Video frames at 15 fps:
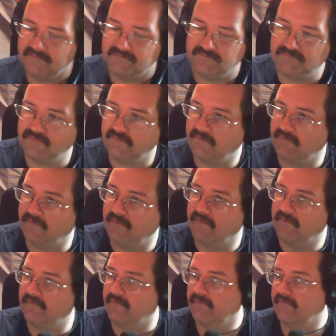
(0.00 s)

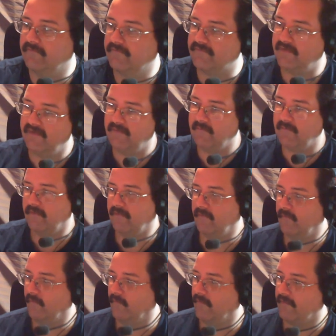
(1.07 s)
Eternal Schemer.
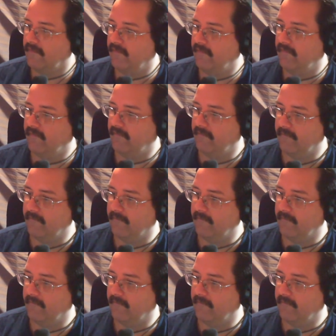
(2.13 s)
What are you?